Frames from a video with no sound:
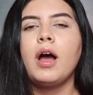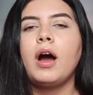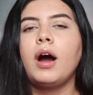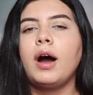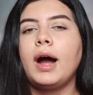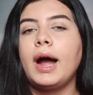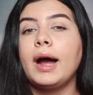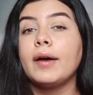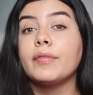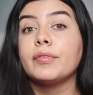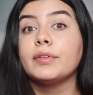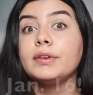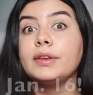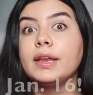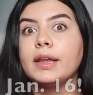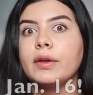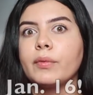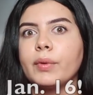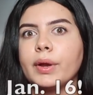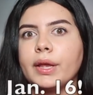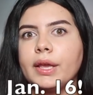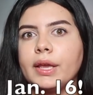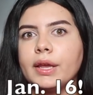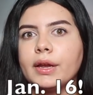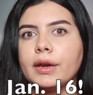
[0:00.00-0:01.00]
I'll have the date
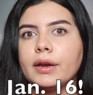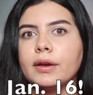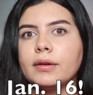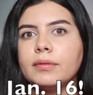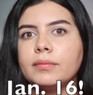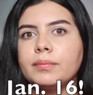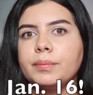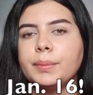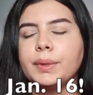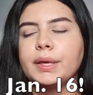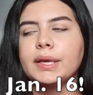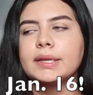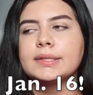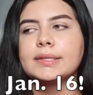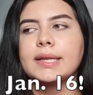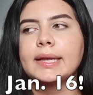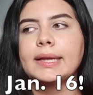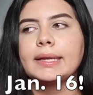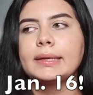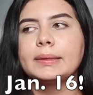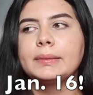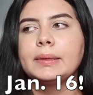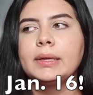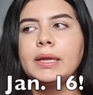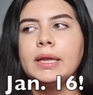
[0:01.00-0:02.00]
right here because
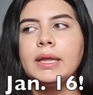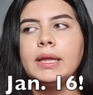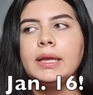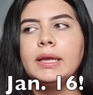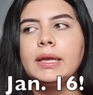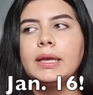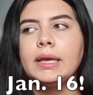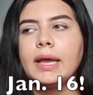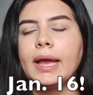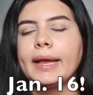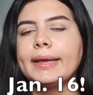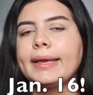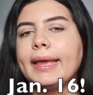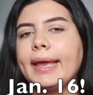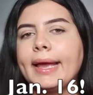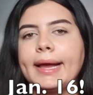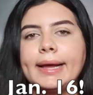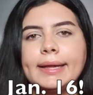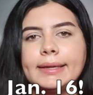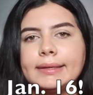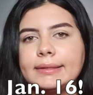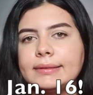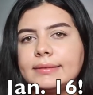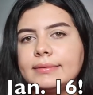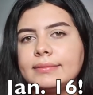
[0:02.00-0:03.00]
I
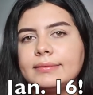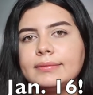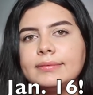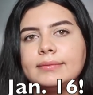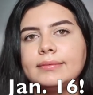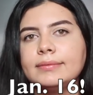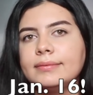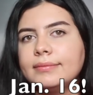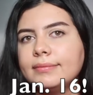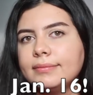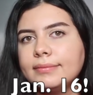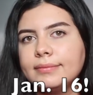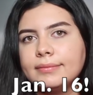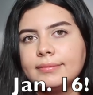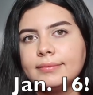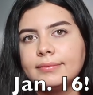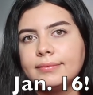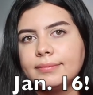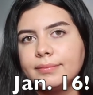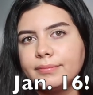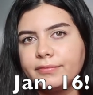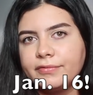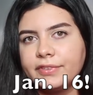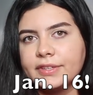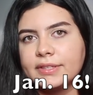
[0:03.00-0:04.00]
can't
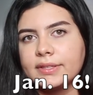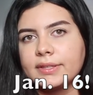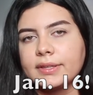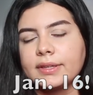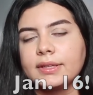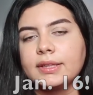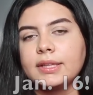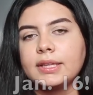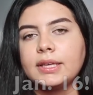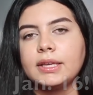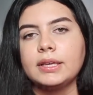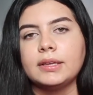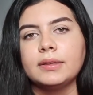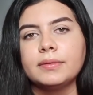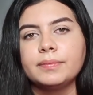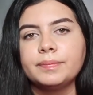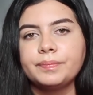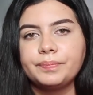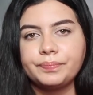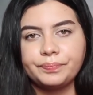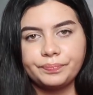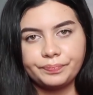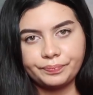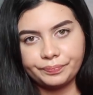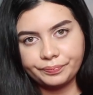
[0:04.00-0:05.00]
physically
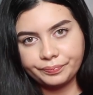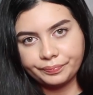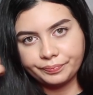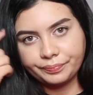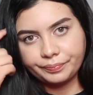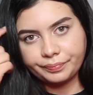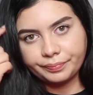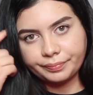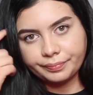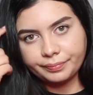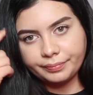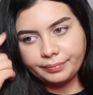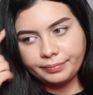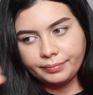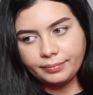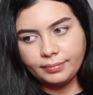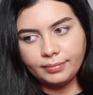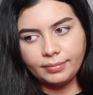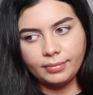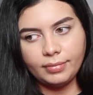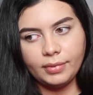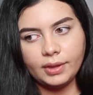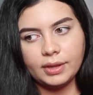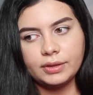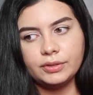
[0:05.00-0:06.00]

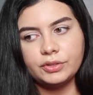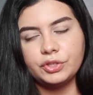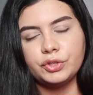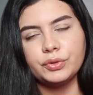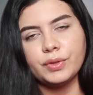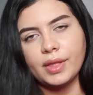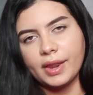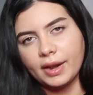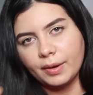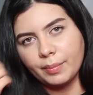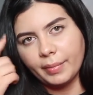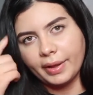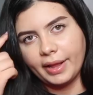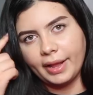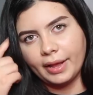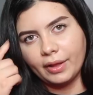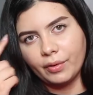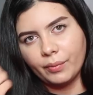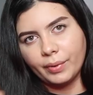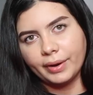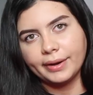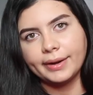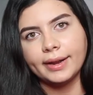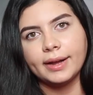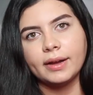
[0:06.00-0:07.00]
do that in my
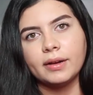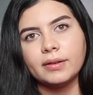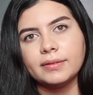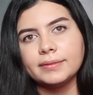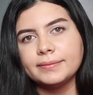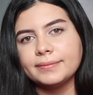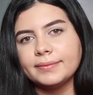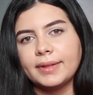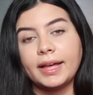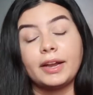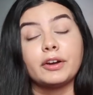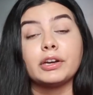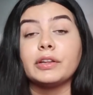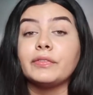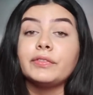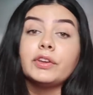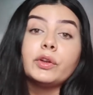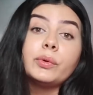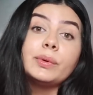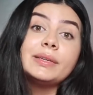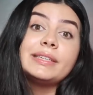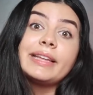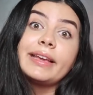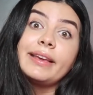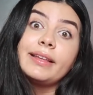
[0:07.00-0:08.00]
head right now. I don't even
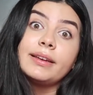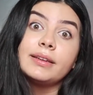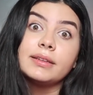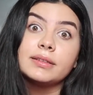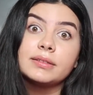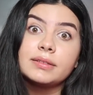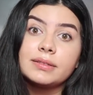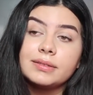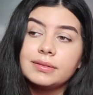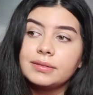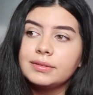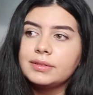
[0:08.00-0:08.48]
know what day it is.